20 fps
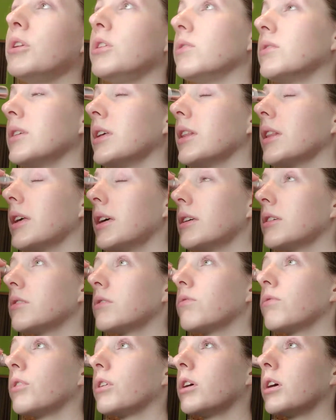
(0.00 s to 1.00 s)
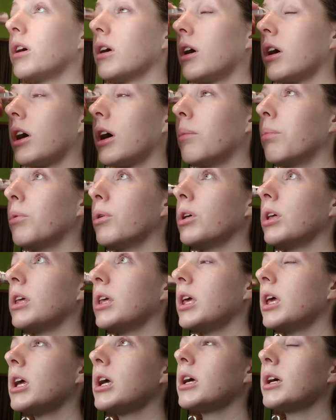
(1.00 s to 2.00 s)
been using this for a couple of
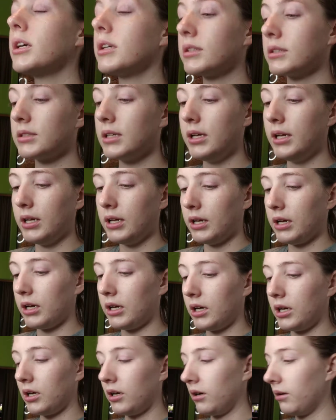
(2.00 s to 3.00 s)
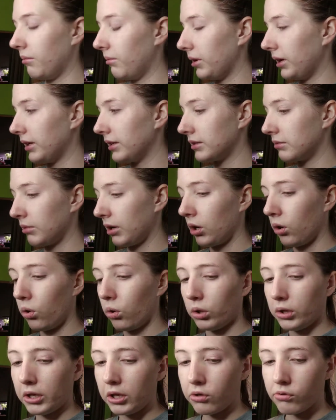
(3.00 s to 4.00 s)
years. It's my
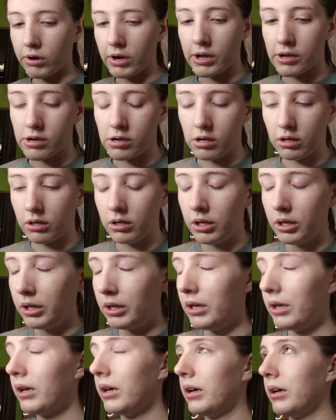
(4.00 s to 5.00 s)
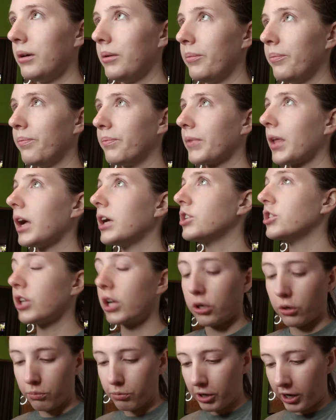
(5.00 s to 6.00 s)
holy grail
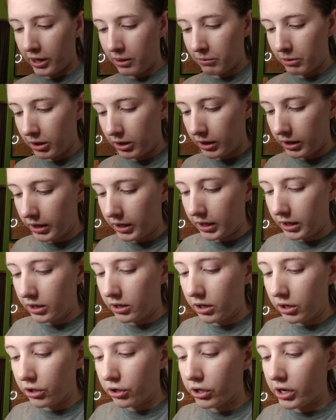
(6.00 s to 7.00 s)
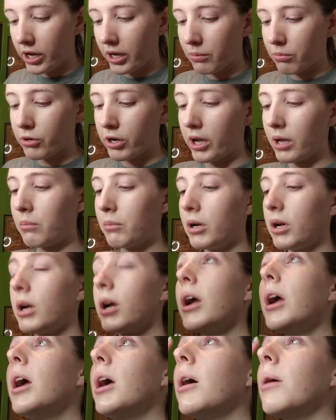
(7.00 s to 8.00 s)
eyeshadow primer and under eye
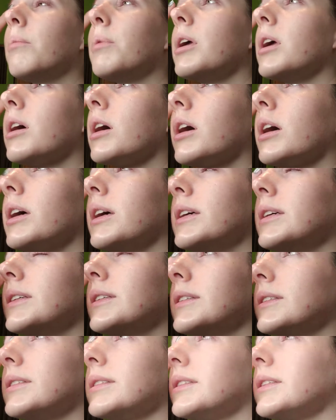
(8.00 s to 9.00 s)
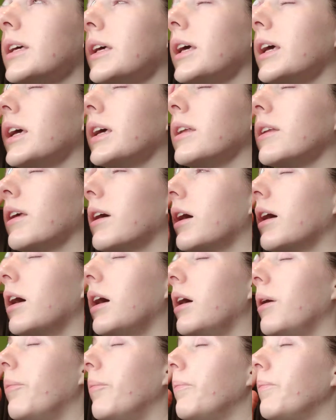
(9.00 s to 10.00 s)
primer because it
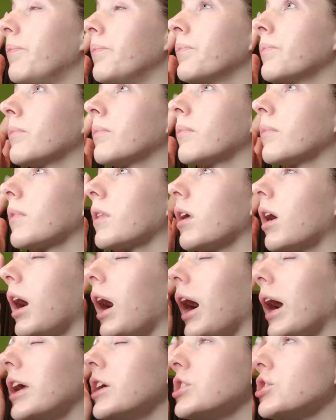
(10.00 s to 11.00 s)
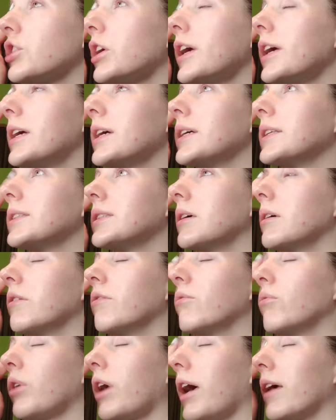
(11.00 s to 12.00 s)
hydrates,
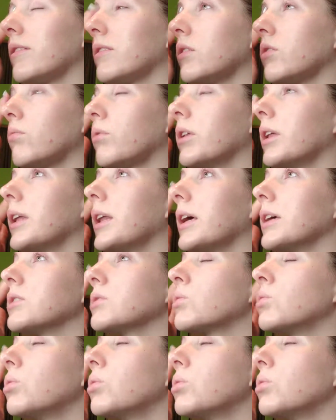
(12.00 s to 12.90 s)
it has this really nice